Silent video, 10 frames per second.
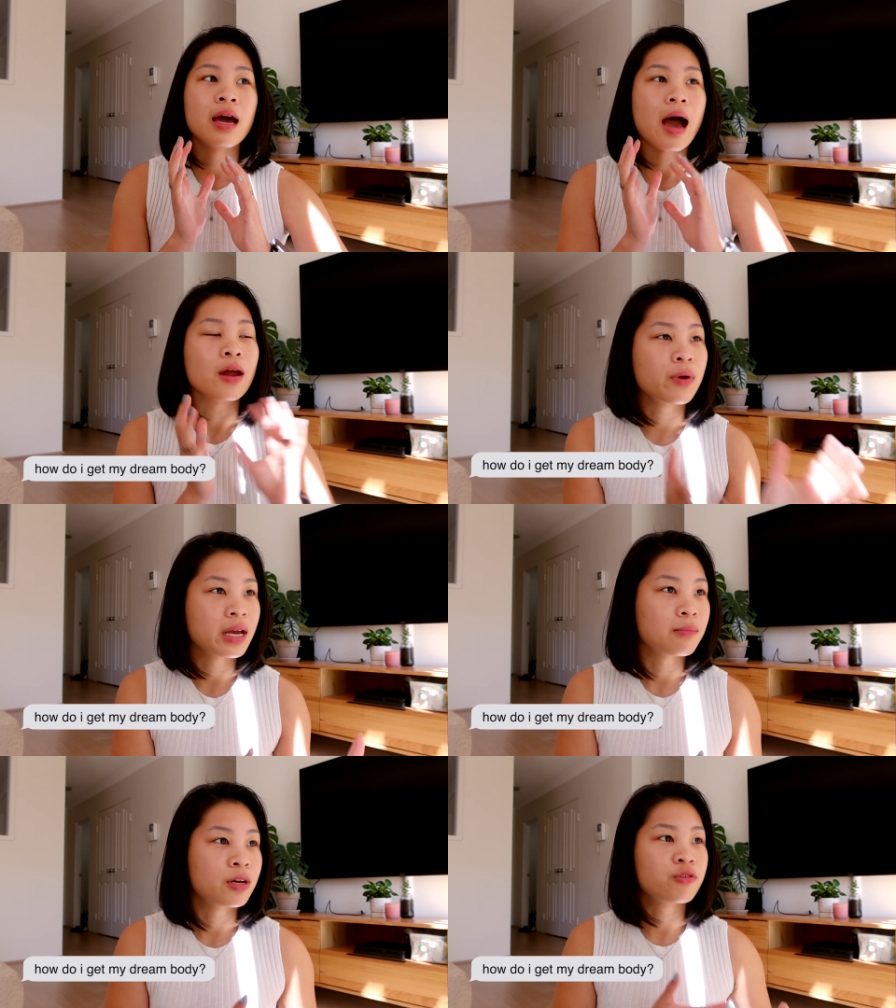how do I
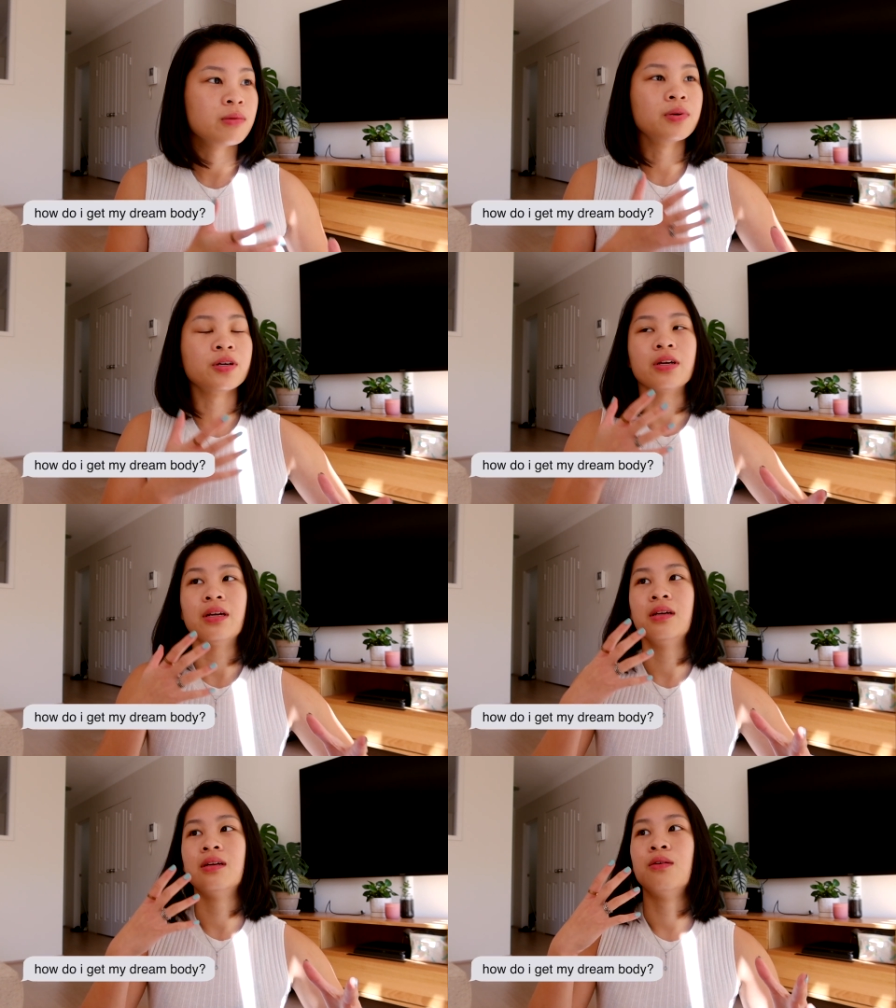get my dream
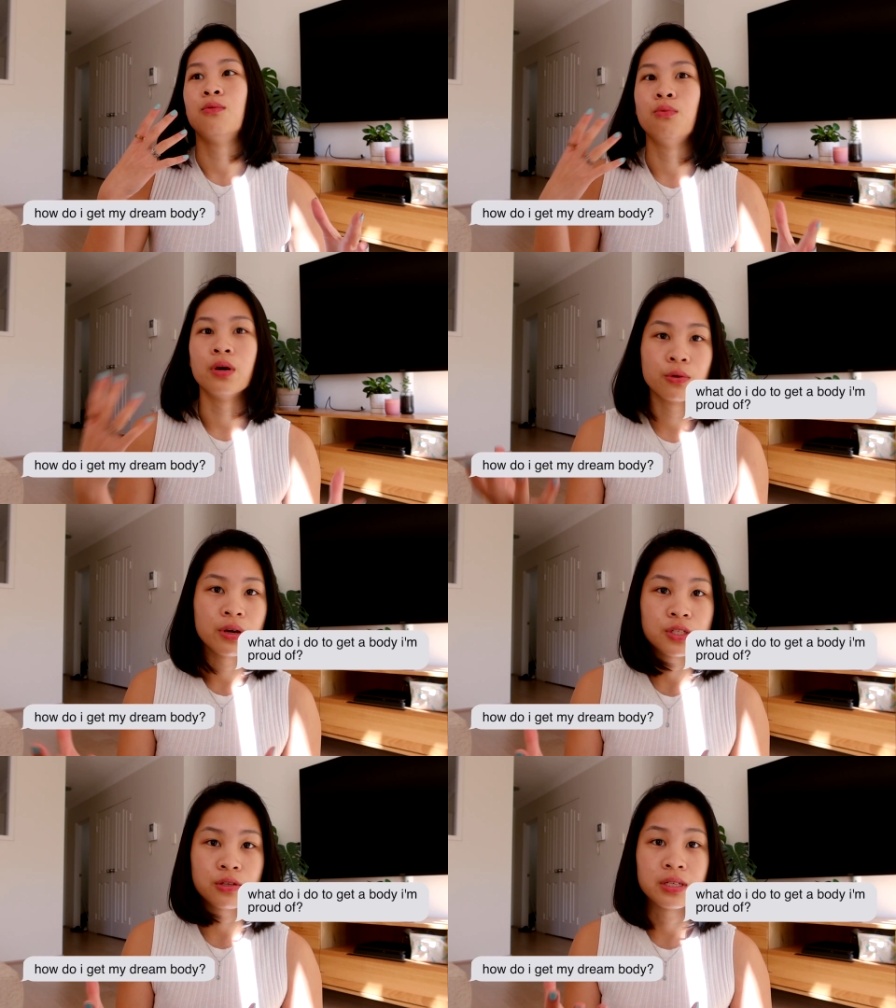body? What do
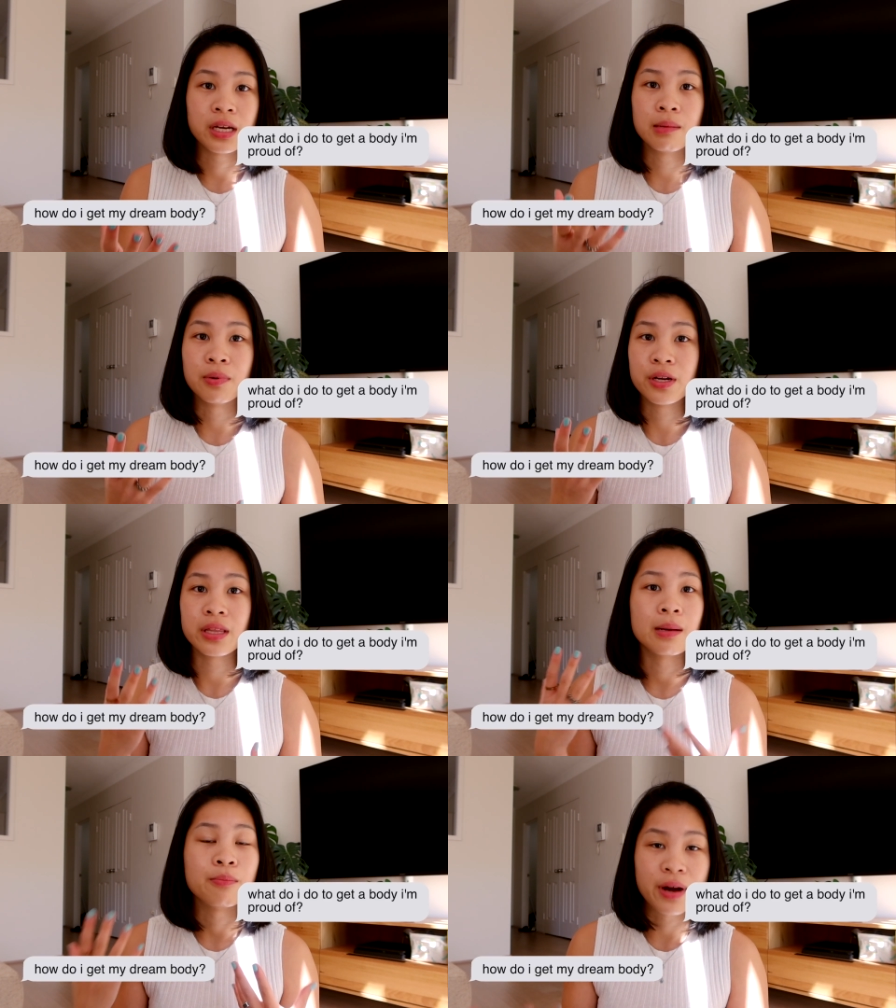I do to get a body
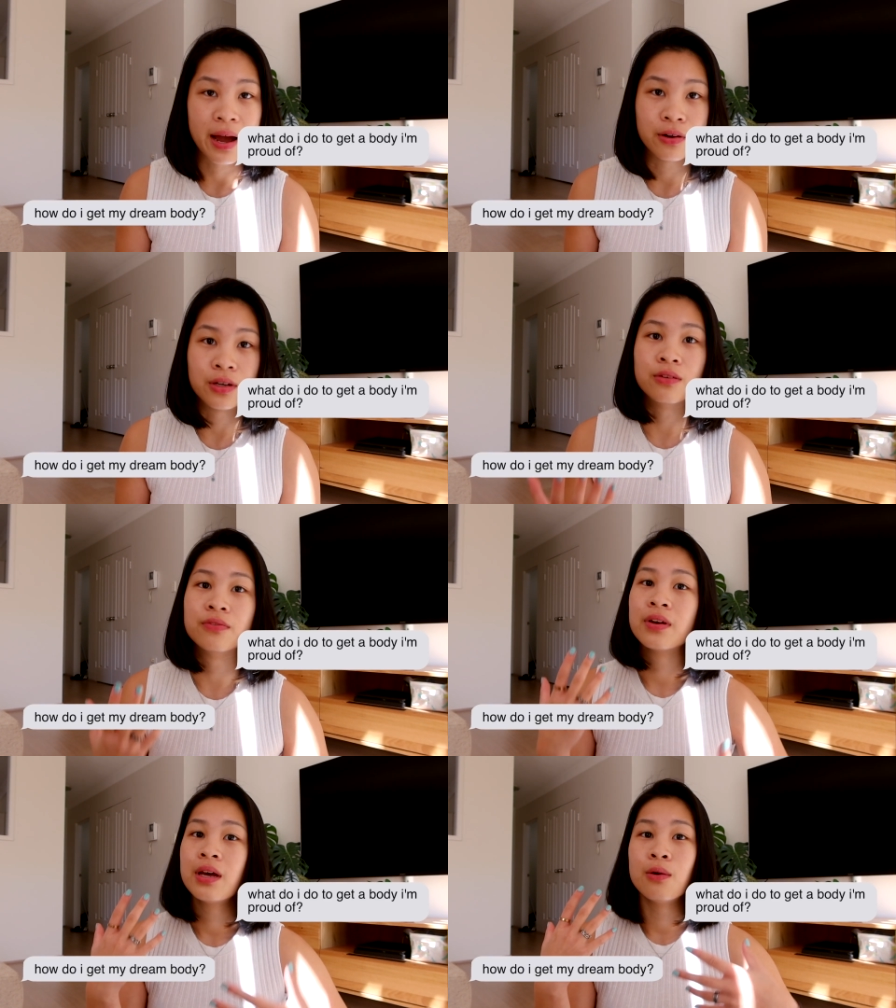that I'm proud of?
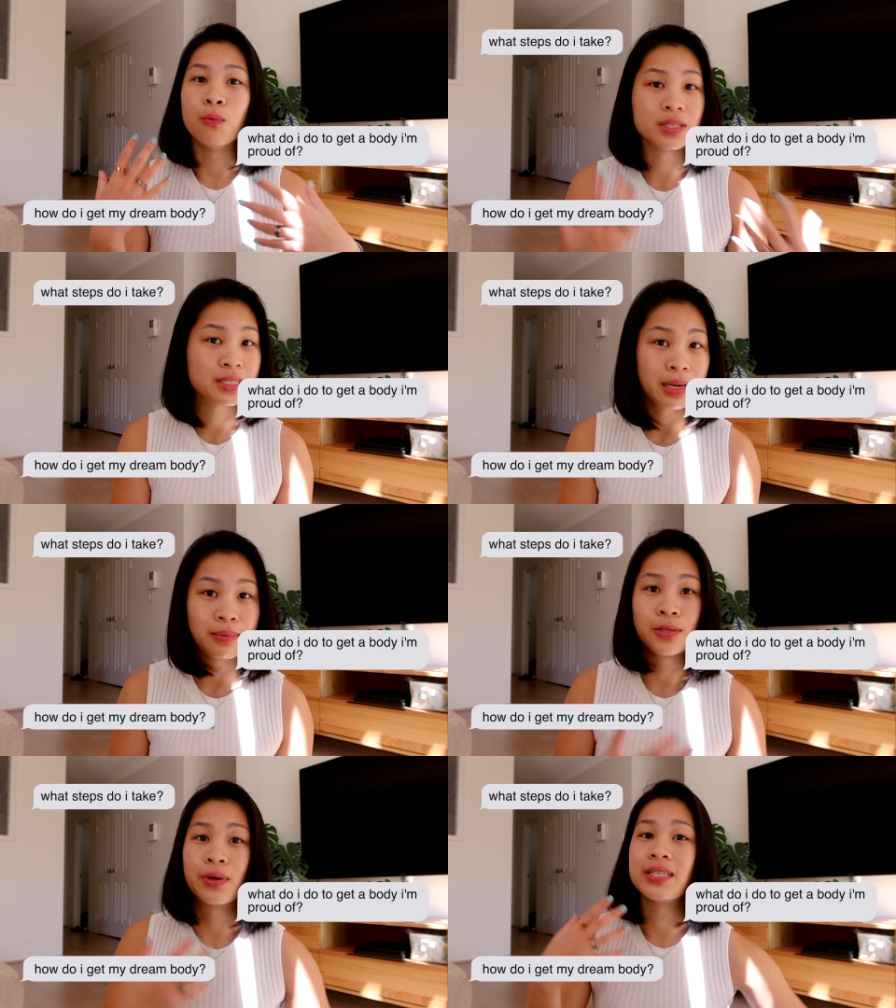What
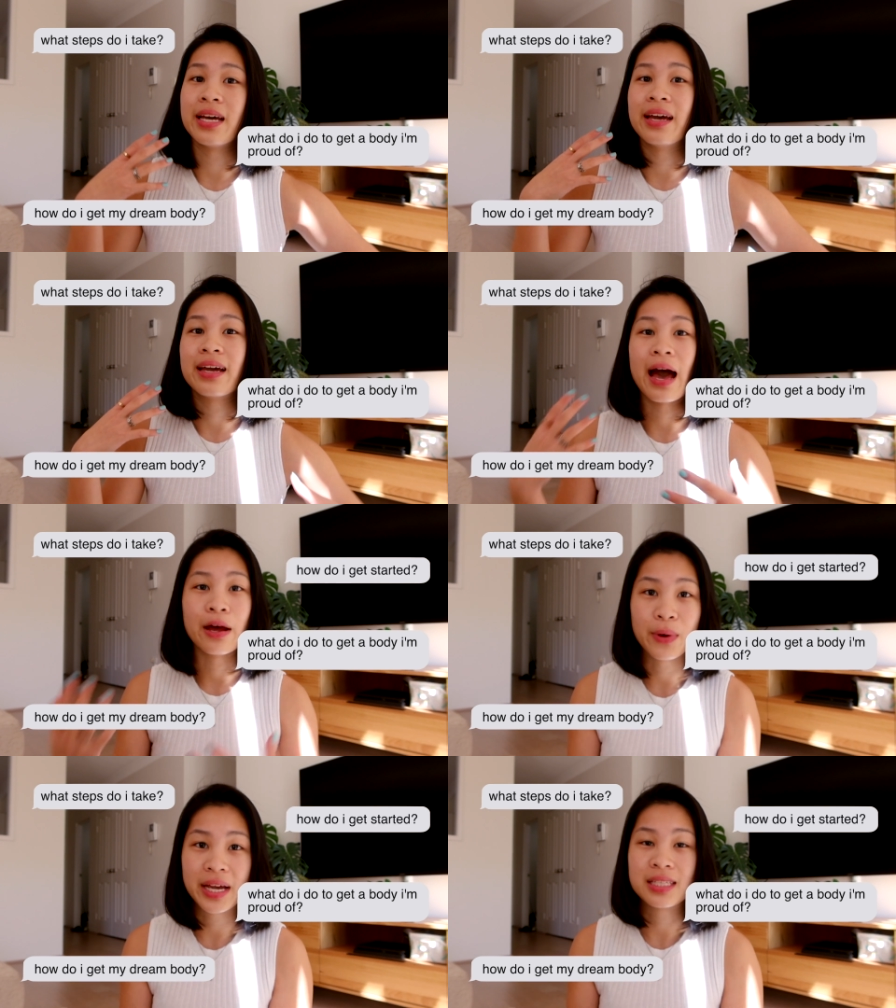steps do I take? How
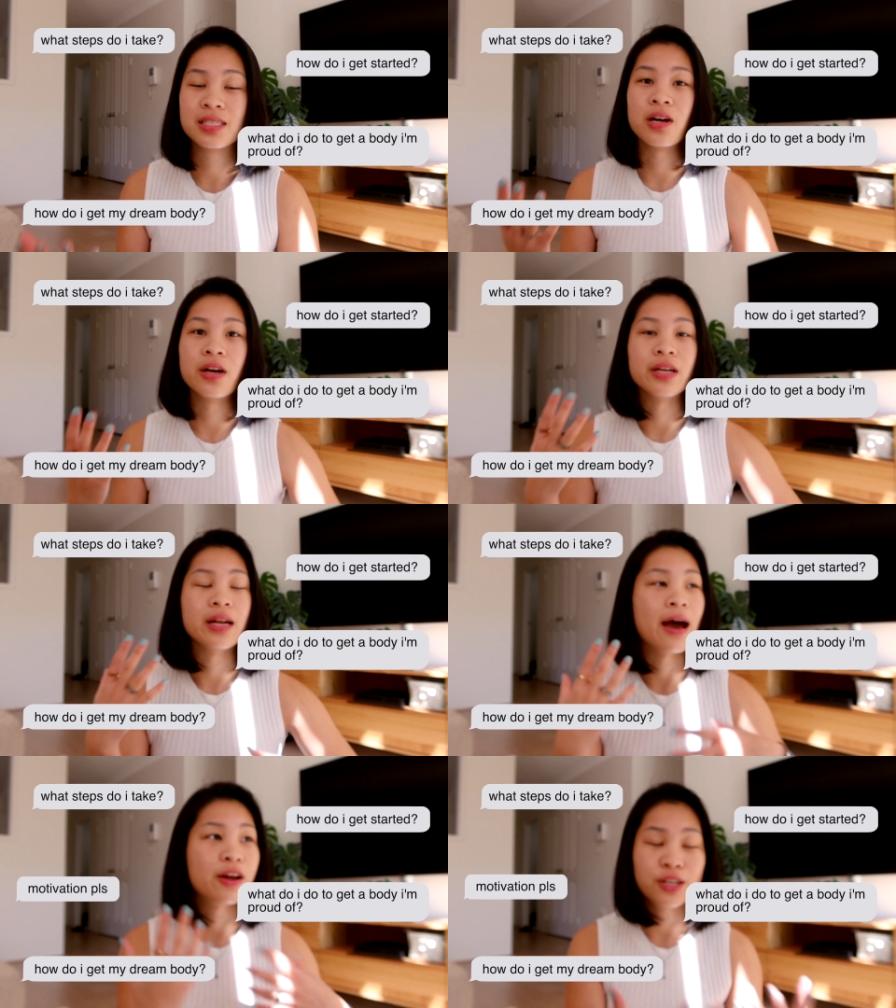do I get started?
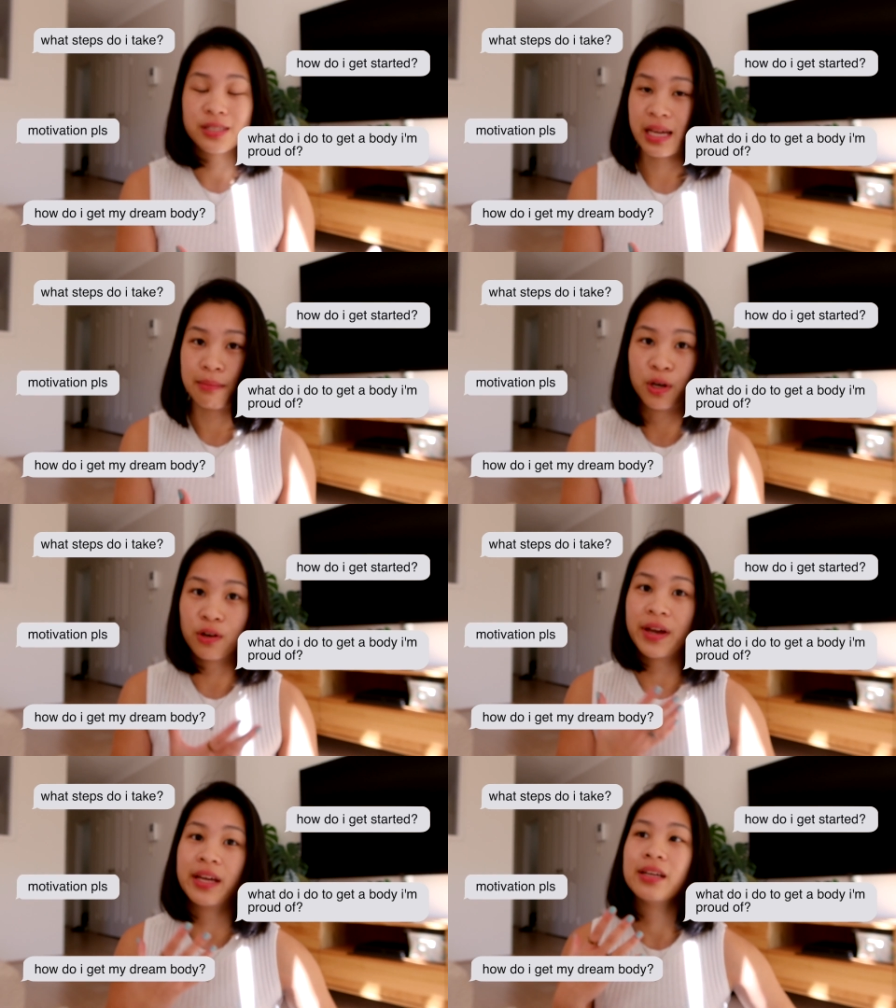How do you stay
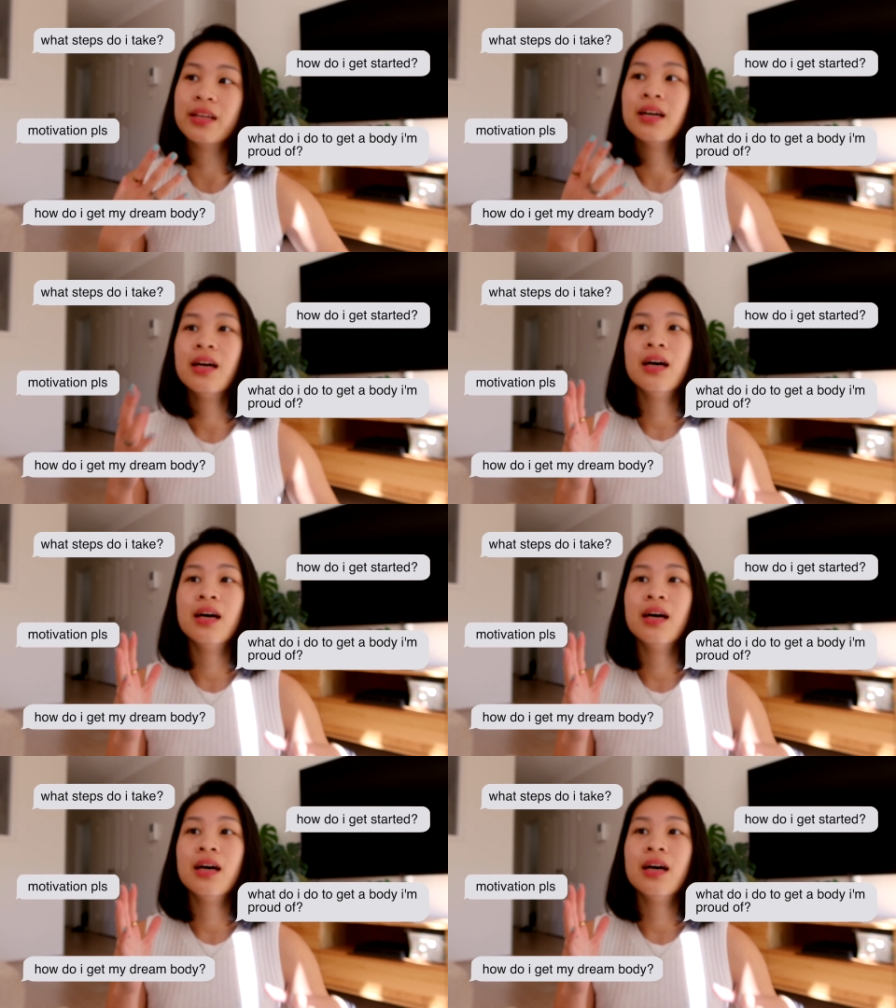motivated?